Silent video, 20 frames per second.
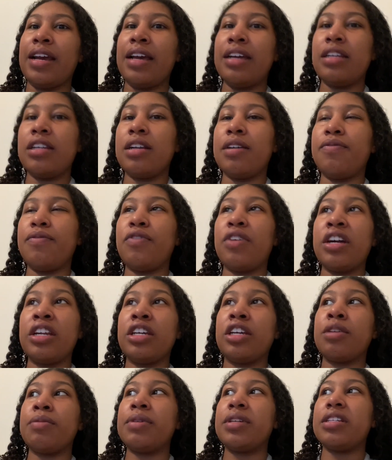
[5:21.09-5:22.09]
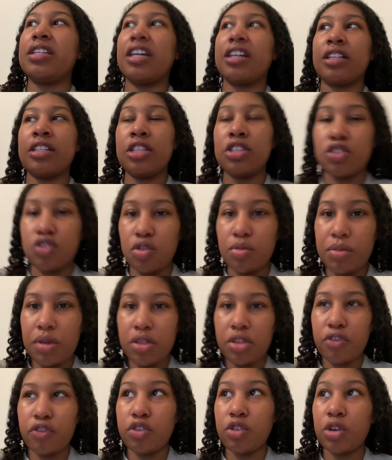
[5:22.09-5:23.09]
I ended up finding him in Declan's room
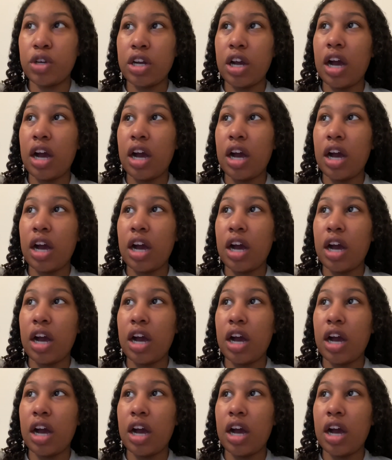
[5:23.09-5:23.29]
on the floor,